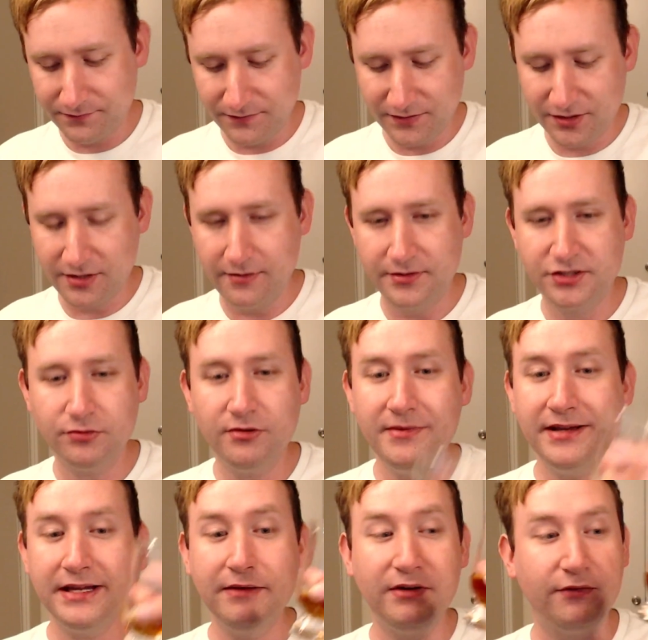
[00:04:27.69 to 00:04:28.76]
So just want to
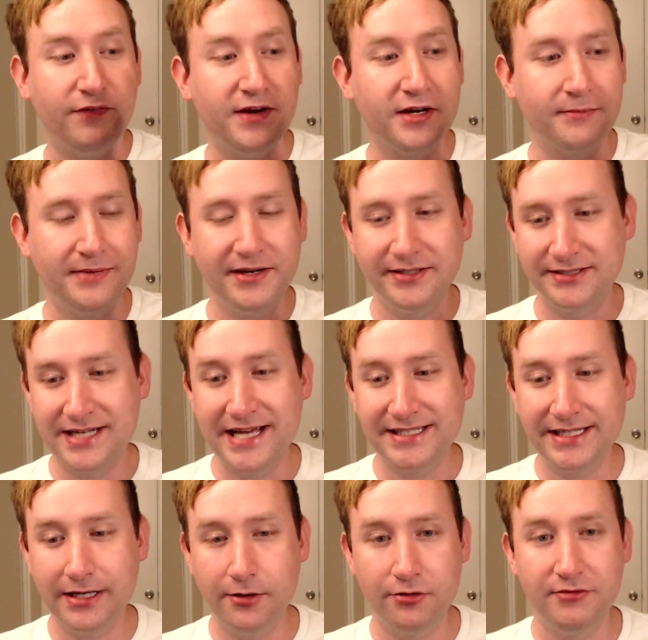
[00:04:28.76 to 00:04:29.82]
give it a fair comparison as I
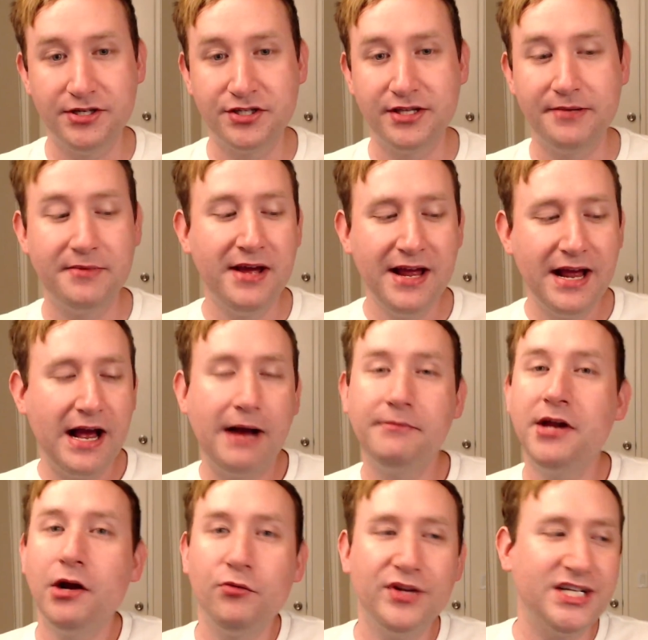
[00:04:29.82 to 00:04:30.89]
go through each of them. I'm
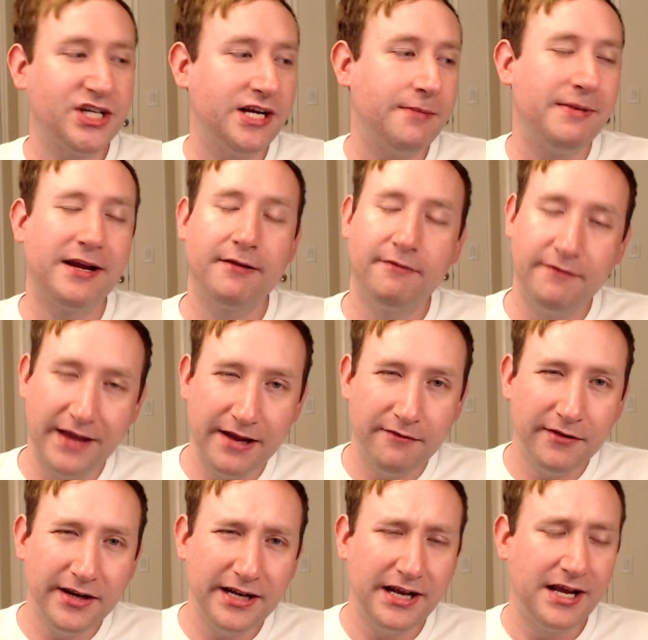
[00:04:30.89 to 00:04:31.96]
not really trying to pick a
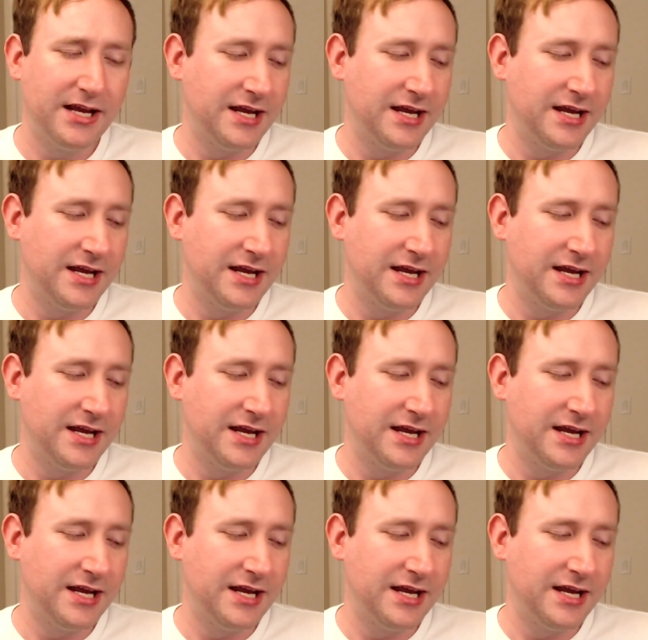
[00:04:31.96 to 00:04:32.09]
favorite.